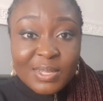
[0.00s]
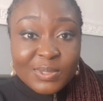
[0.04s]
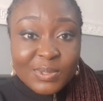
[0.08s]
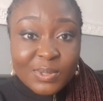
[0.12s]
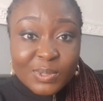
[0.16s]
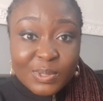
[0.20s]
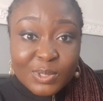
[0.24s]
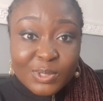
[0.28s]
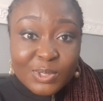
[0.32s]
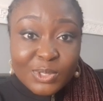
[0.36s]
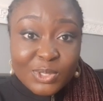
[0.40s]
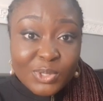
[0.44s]

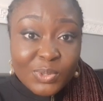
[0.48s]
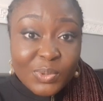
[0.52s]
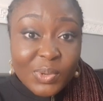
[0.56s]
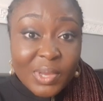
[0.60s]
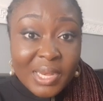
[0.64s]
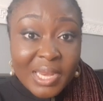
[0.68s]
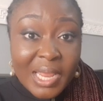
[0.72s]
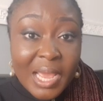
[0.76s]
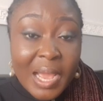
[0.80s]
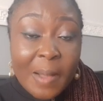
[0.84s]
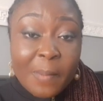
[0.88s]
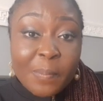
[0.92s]
talking to you
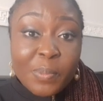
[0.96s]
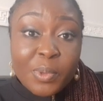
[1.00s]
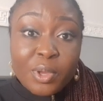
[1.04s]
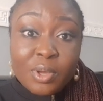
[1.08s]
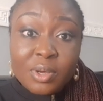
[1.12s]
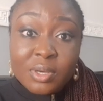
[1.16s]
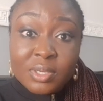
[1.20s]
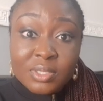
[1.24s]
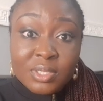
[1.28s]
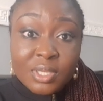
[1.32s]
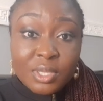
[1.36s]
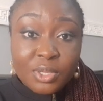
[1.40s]
anyhow
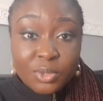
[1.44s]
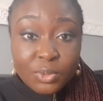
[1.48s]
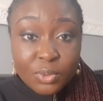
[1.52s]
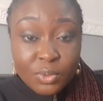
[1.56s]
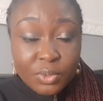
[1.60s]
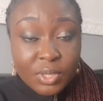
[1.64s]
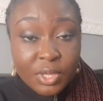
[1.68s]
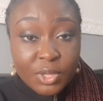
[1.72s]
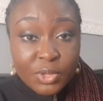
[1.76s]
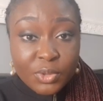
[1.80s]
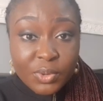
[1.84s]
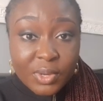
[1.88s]
because they
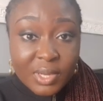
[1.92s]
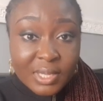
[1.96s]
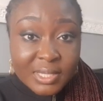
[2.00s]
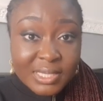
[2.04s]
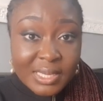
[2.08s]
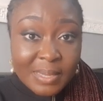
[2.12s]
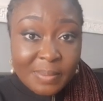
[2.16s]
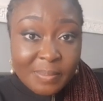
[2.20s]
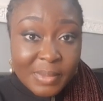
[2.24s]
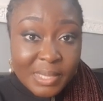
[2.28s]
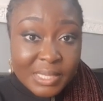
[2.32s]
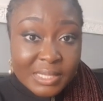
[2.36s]
know that you are
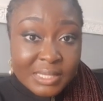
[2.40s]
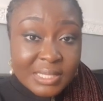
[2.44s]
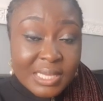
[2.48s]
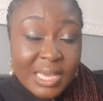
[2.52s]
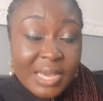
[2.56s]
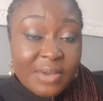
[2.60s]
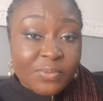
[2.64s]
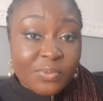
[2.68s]
their mercy.